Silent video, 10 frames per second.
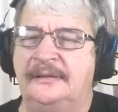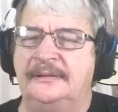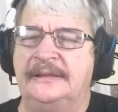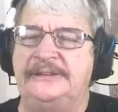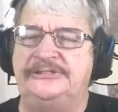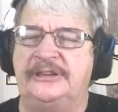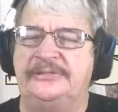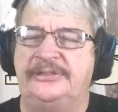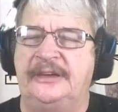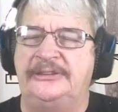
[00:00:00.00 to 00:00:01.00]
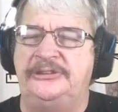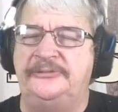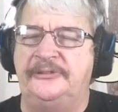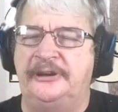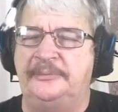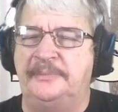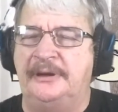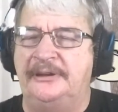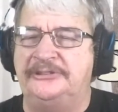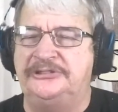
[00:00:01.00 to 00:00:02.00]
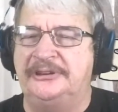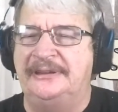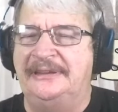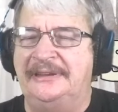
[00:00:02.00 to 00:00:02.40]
Lisa, thank you very much.